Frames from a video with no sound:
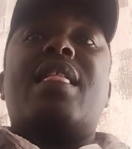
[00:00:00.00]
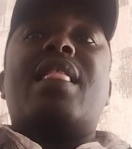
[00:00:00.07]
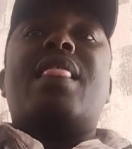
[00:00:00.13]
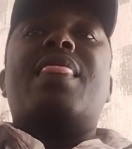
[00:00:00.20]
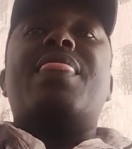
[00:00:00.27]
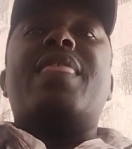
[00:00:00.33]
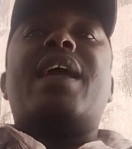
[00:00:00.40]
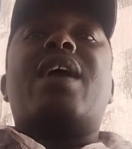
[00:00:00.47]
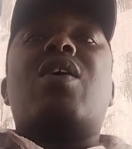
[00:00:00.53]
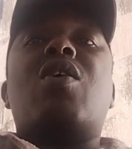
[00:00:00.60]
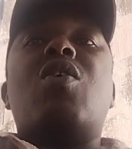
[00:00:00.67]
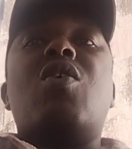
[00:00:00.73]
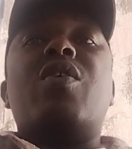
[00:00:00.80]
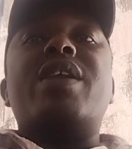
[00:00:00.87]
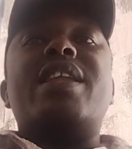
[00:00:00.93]
the
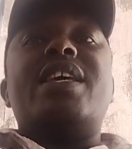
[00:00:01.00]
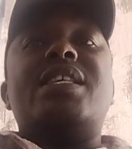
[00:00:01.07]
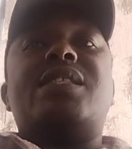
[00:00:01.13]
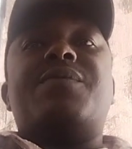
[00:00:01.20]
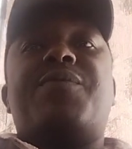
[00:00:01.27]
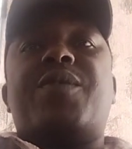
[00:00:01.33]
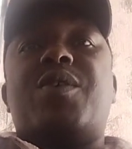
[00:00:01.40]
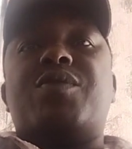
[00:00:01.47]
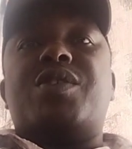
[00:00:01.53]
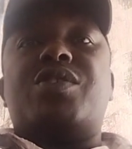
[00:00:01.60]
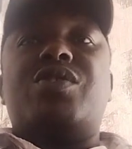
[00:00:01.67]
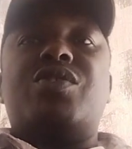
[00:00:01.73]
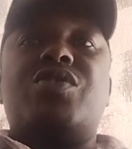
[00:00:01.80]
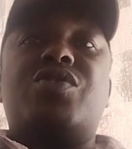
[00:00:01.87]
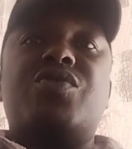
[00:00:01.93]
cord is felt
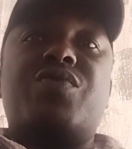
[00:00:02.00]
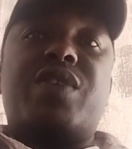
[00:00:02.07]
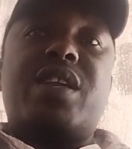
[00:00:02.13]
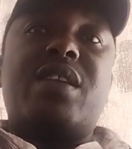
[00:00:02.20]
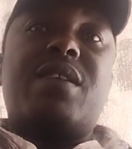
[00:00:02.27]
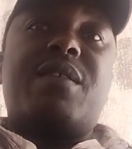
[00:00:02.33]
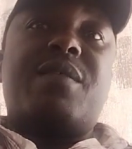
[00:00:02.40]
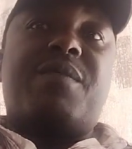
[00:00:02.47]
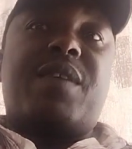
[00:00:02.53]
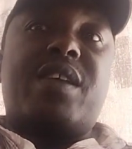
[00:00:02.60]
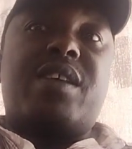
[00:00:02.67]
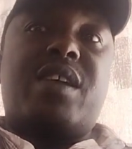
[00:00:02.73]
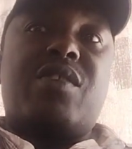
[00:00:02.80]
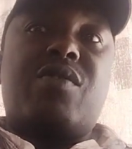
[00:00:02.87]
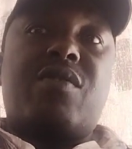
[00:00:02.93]
during
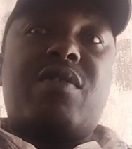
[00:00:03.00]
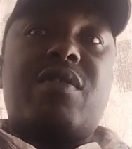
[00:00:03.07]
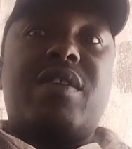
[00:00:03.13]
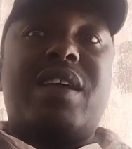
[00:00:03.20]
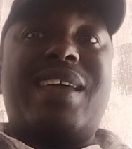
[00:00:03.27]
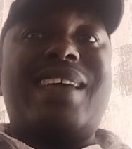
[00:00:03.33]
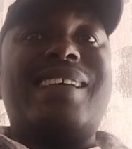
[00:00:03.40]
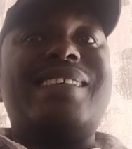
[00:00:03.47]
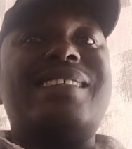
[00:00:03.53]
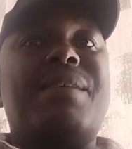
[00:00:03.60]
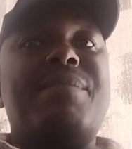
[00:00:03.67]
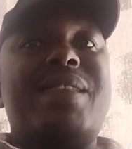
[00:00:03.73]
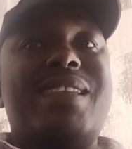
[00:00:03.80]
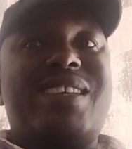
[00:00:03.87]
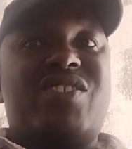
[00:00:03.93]
vaginal
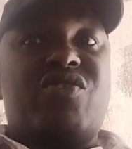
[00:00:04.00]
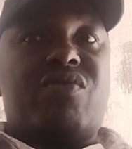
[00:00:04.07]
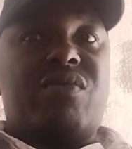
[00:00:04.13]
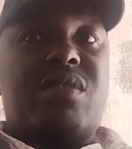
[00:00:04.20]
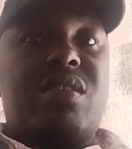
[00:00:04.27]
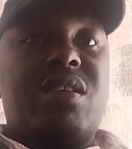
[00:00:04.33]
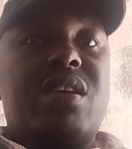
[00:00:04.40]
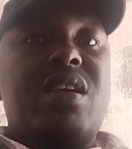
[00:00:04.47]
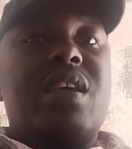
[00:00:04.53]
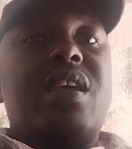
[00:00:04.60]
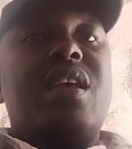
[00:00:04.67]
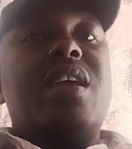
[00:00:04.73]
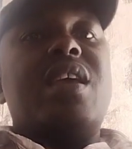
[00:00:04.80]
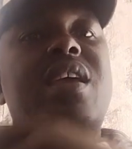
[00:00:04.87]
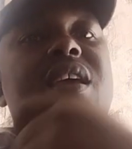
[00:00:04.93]
examination
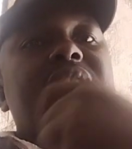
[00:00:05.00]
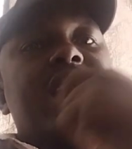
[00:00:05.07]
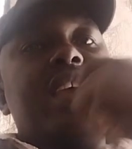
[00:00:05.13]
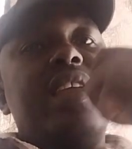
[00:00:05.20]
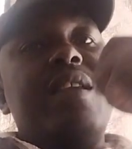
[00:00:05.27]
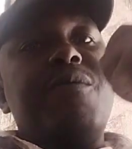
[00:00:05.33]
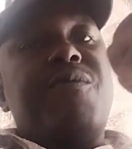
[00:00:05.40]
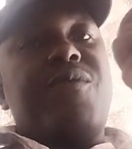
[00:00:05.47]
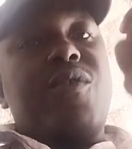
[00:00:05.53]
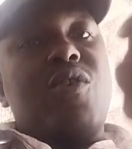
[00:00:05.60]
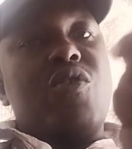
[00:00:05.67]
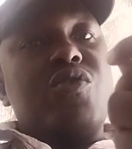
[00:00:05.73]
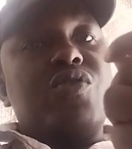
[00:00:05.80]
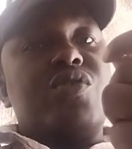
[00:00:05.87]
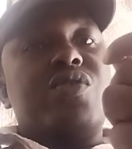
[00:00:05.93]
in
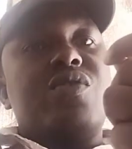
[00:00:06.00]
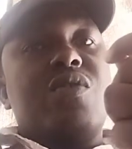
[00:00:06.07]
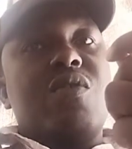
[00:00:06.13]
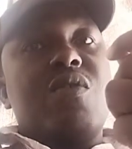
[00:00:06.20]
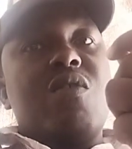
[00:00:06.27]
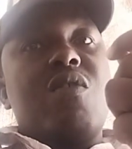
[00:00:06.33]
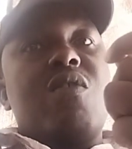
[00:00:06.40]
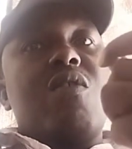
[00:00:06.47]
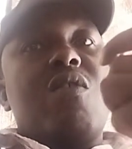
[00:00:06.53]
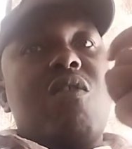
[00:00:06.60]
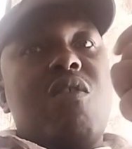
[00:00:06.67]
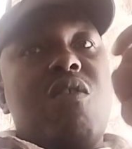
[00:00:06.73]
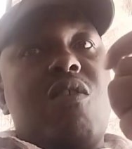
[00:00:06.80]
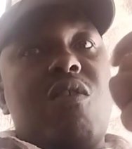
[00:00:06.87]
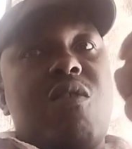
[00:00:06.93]
front
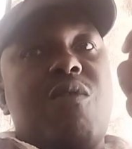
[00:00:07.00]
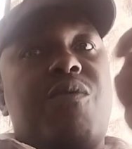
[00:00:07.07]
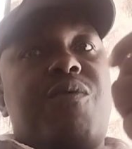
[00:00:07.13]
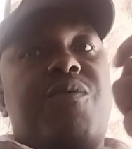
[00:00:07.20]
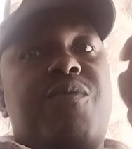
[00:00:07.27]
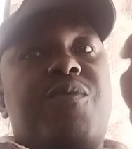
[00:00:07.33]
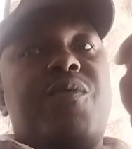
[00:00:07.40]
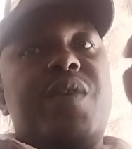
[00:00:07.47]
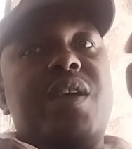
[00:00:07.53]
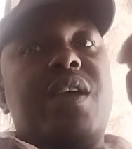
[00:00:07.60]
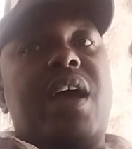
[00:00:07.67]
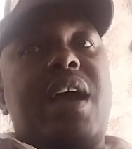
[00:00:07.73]
of the